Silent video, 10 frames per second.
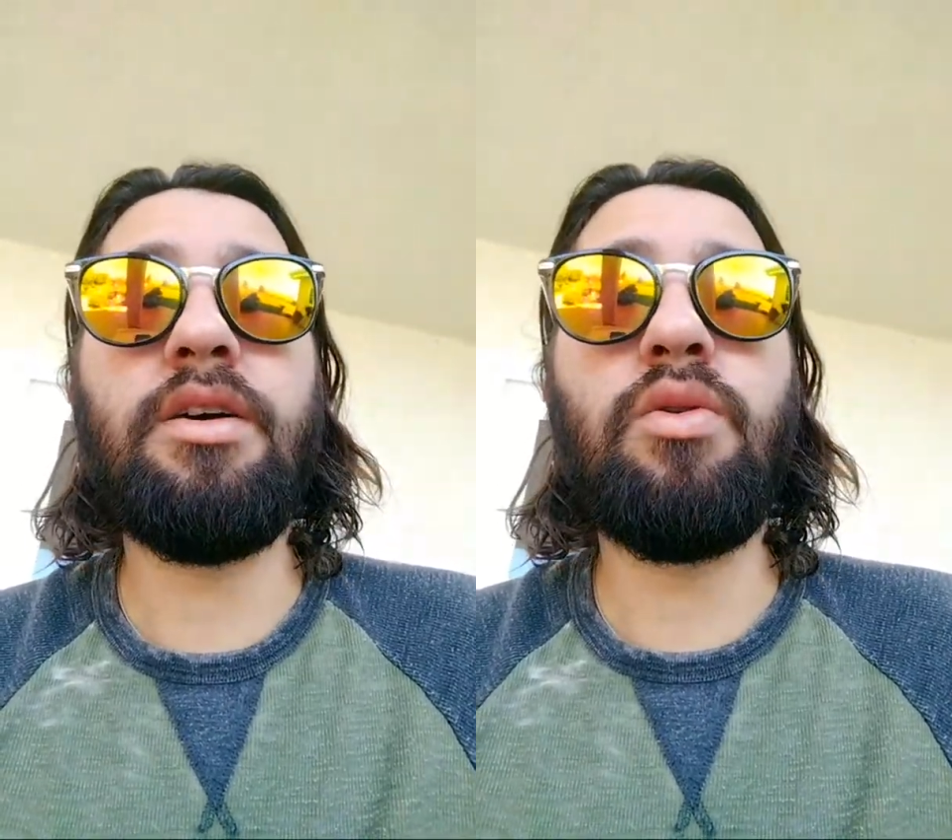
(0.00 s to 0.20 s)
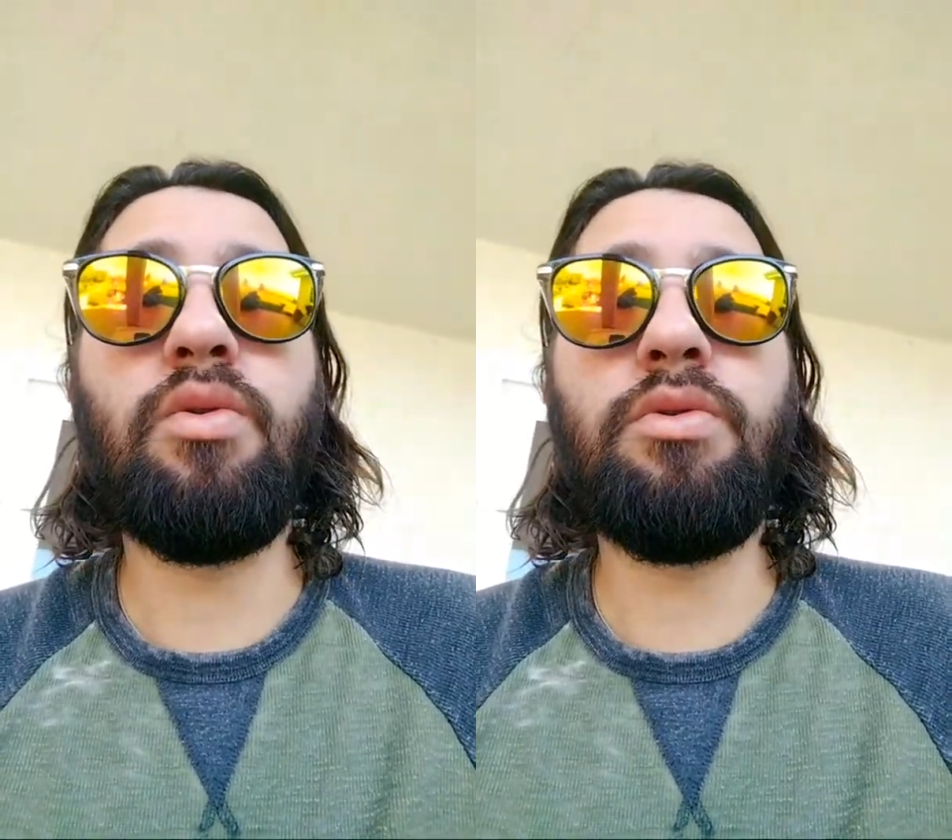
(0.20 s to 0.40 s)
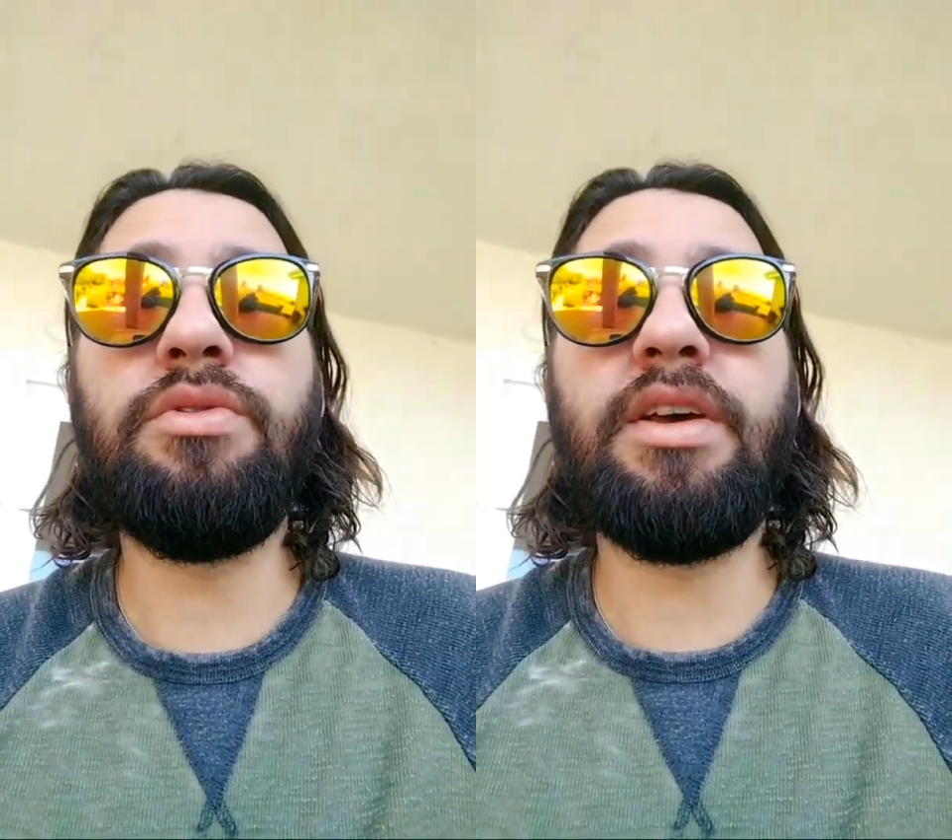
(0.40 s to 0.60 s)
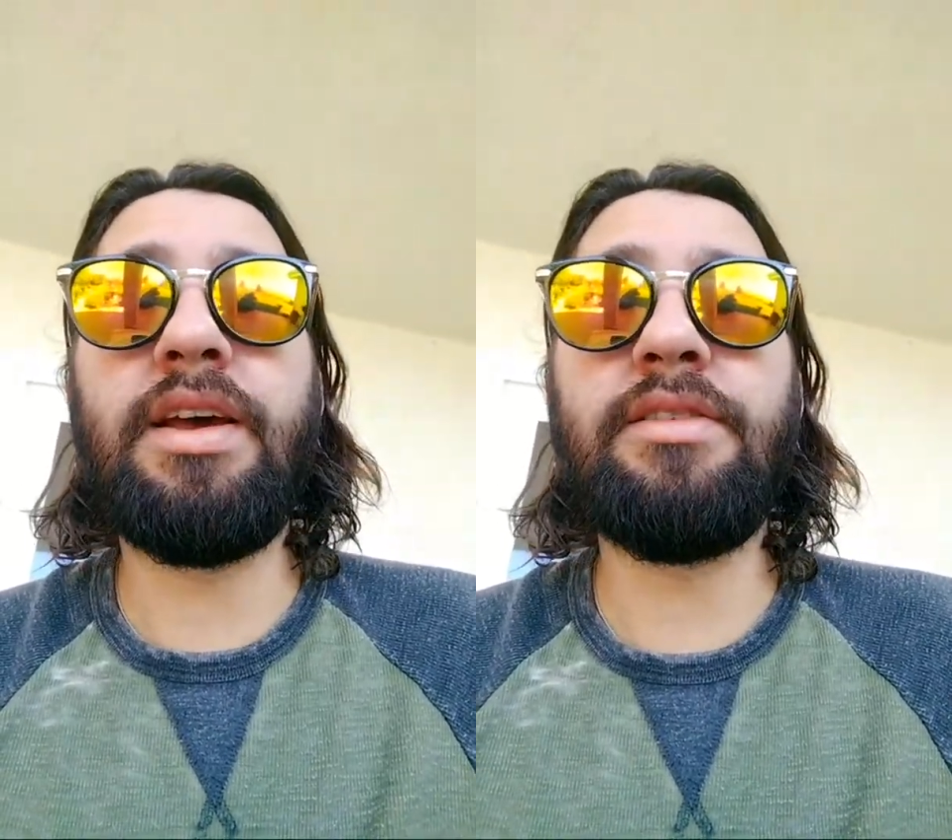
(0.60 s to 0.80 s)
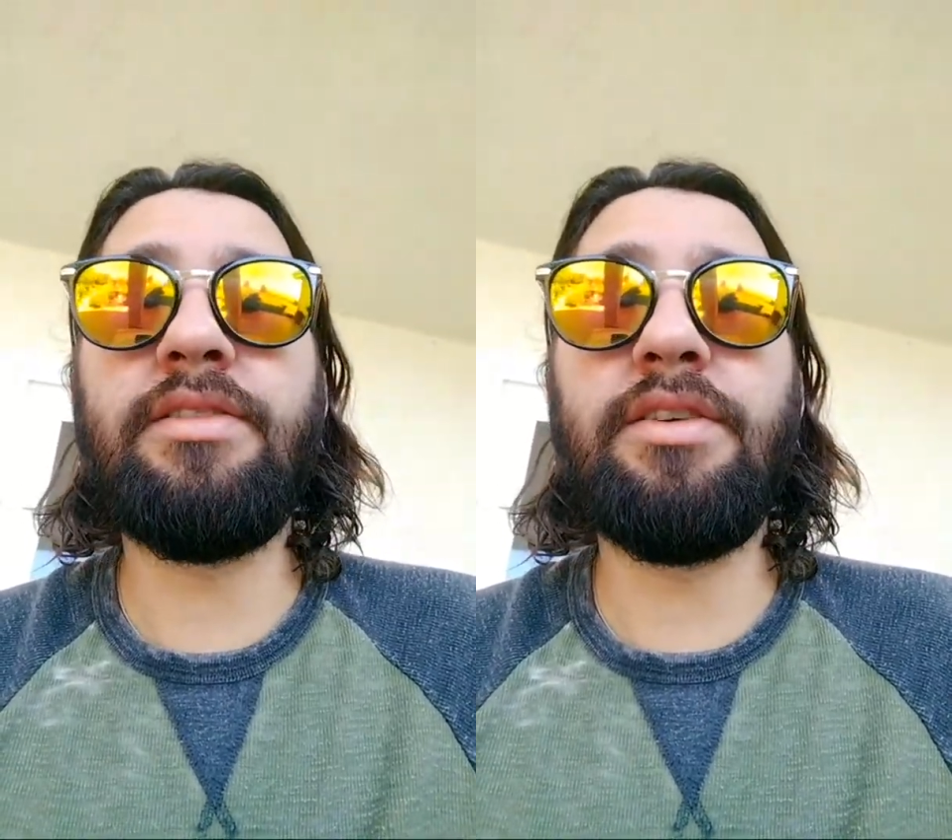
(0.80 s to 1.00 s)
gold
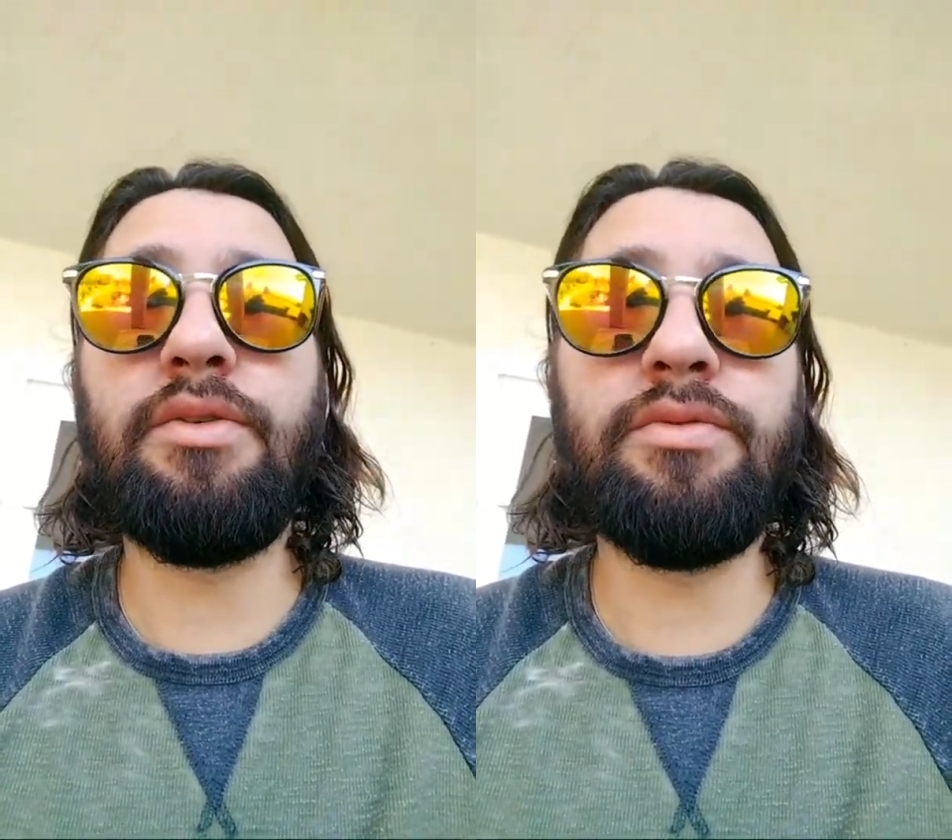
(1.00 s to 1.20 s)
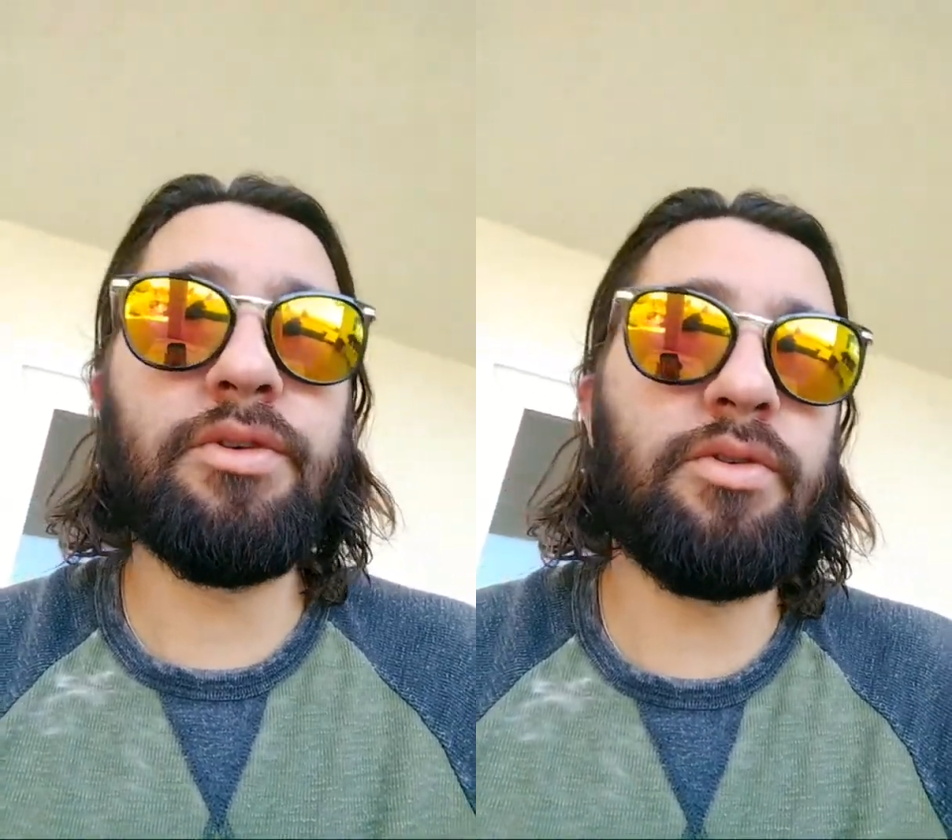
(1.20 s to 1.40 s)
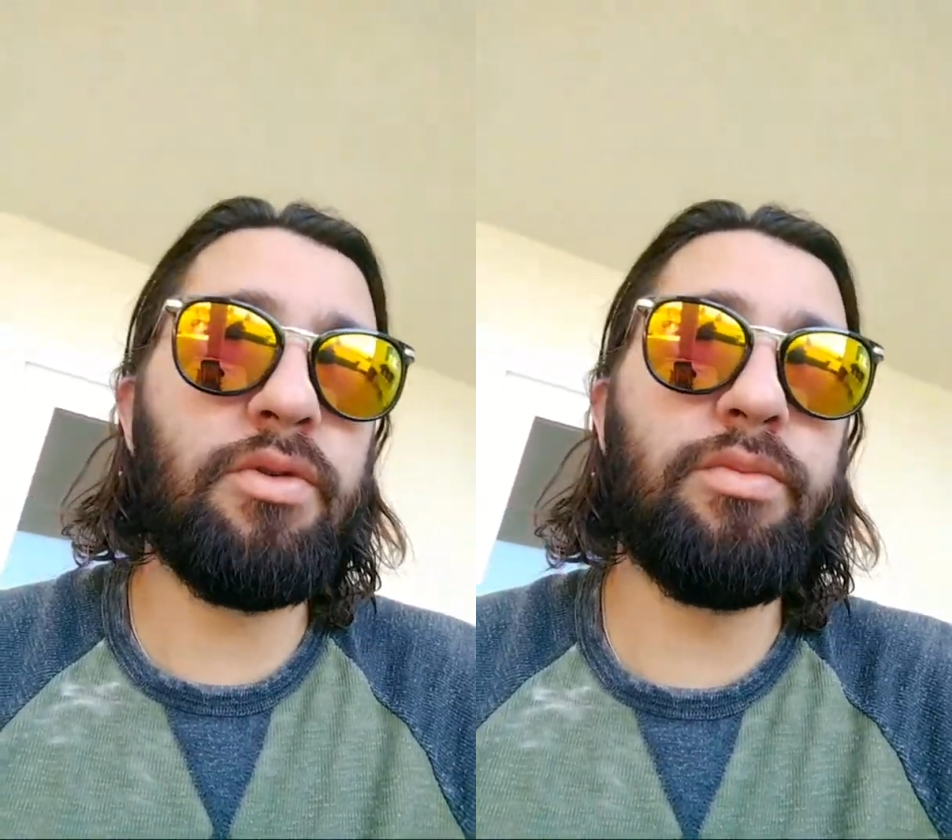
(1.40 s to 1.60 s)
and silver or